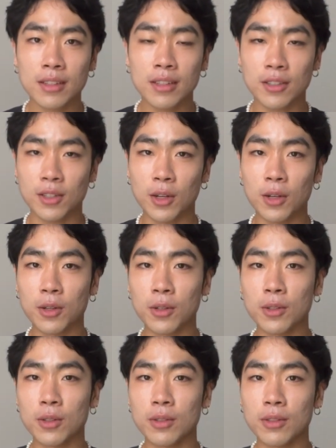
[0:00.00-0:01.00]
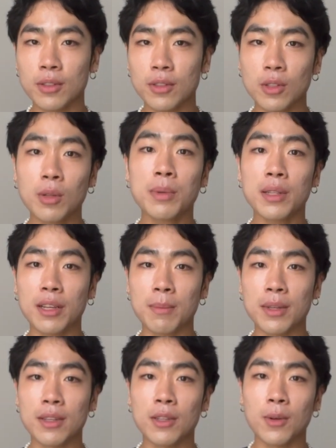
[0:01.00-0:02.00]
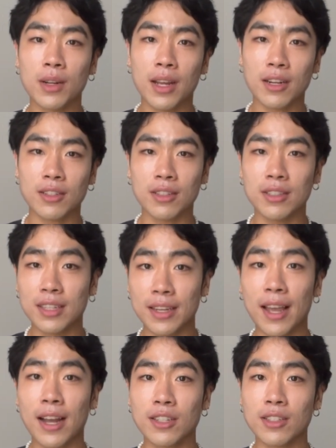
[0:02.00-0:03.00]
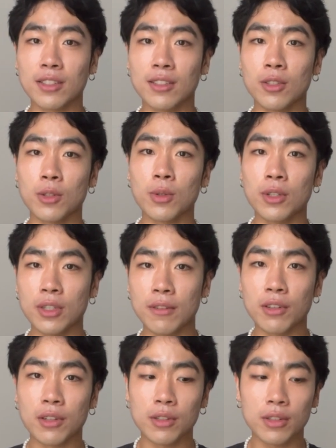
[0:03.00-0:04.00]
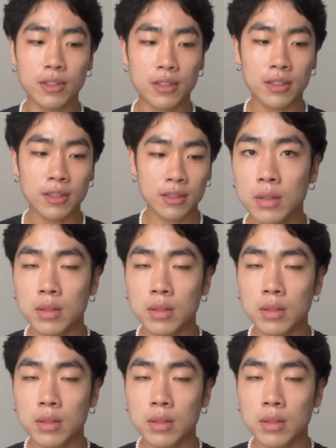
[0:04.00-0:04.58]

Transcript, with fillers: So don't be like me, you want to actually take action to achieve your goals.